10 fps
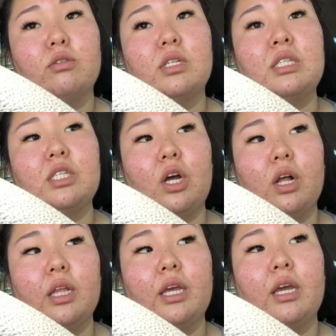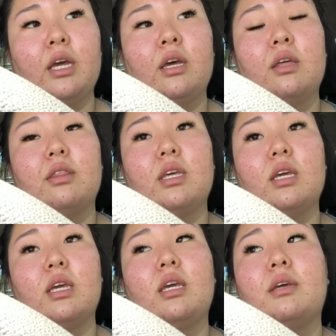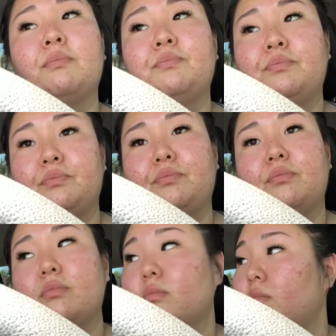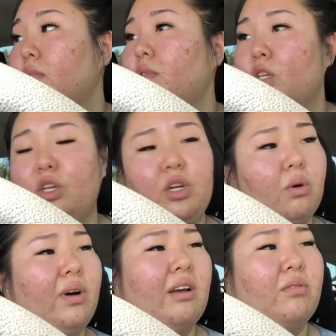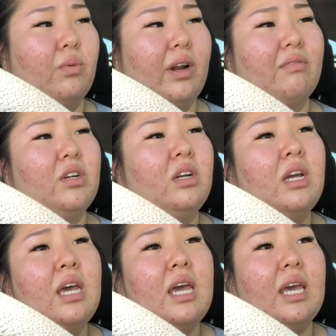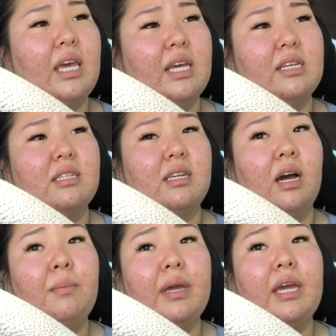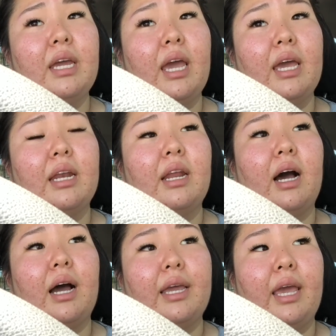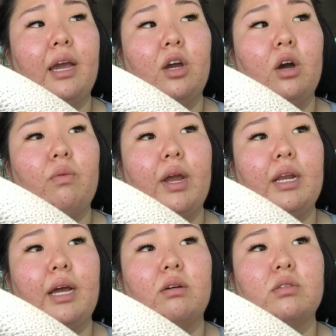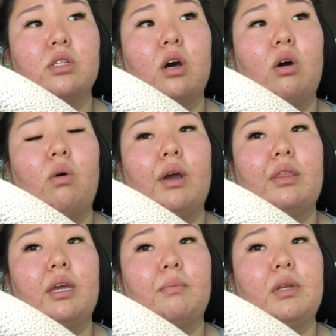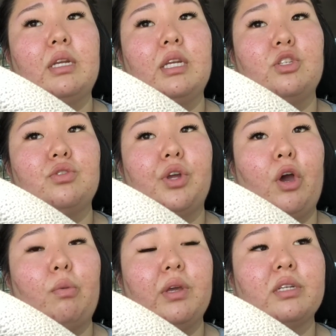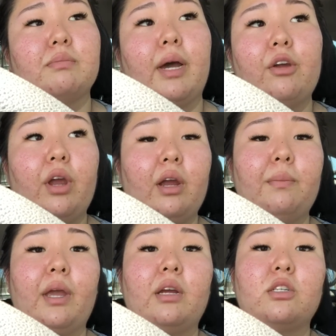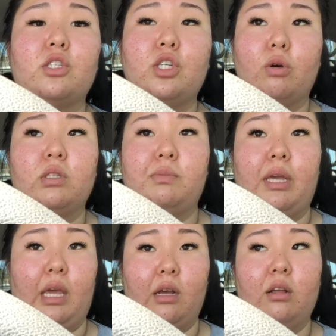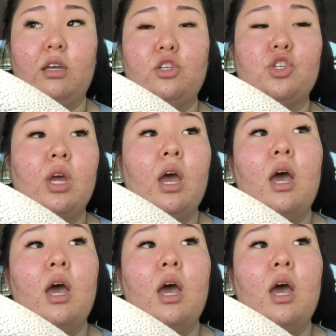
who's installing the, you know, whatever is coming and I can't go right now, so I think I'm gonna need you to go, because my grandparents don't speak English.